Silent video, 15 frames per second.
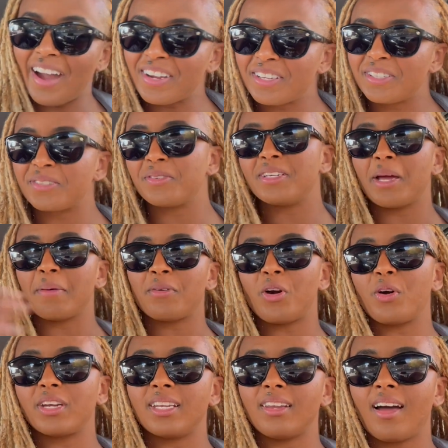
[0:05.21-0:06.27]
you doing? I'm
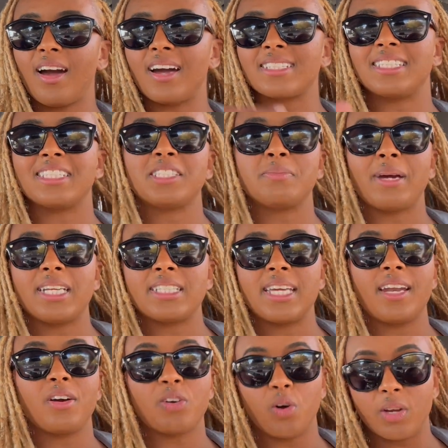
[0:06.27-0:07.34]
Goldilocks. This is my
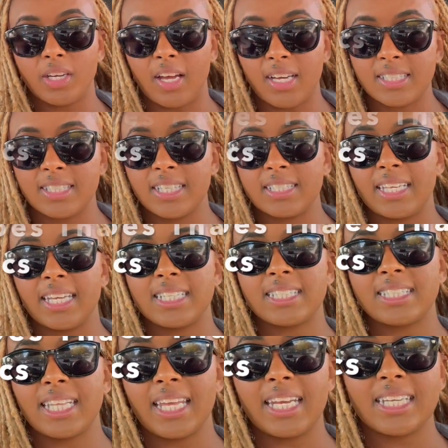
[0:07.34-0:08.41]
channel, Goldilocks Does That
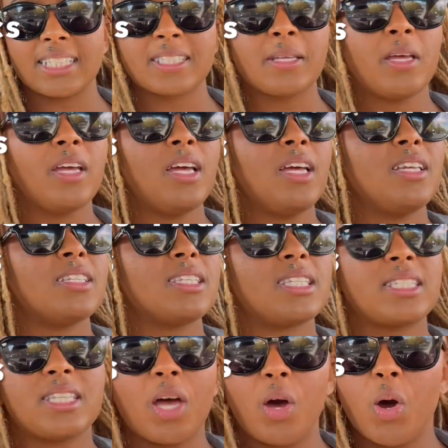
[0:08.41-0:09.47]
Aesthetics.
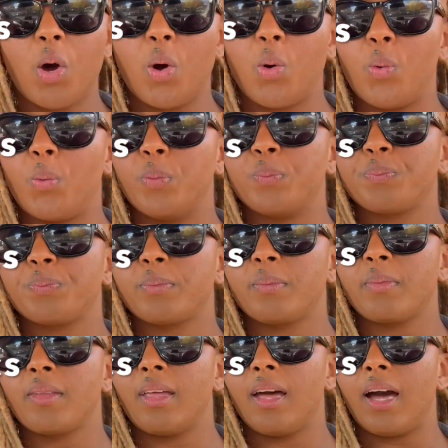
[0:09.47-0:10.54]
So
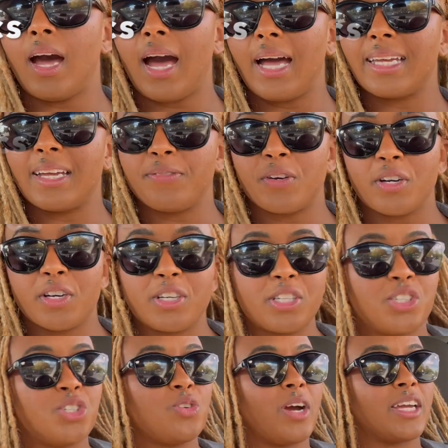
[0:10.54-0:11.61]
I have heard
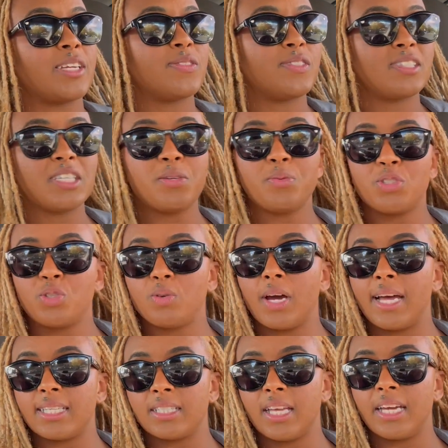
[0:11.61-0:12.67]
you, I have seen what you
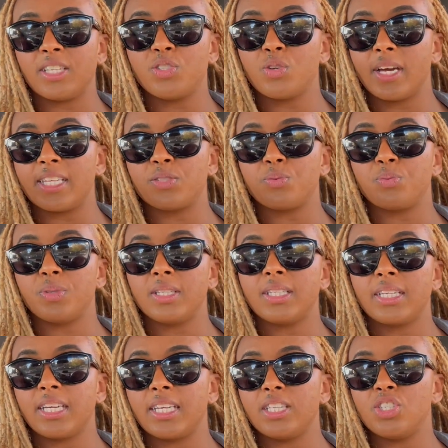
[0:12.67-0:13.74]
guys like. You guys
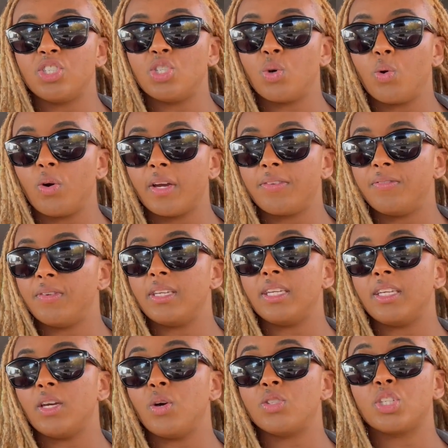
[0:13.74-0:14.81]
really enjoy
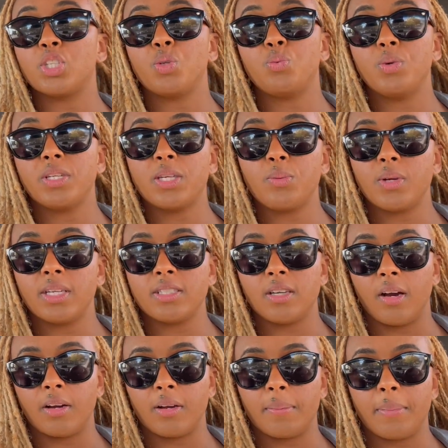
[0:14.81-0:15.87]
videos, or you really want to
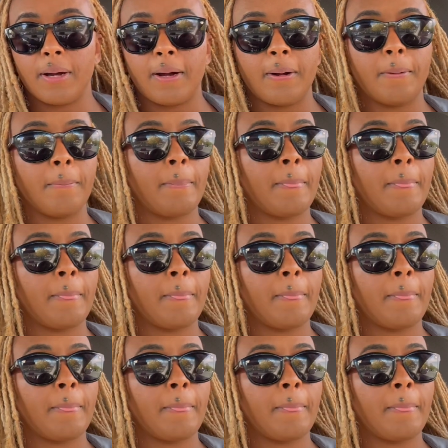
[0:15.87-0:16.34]
talk about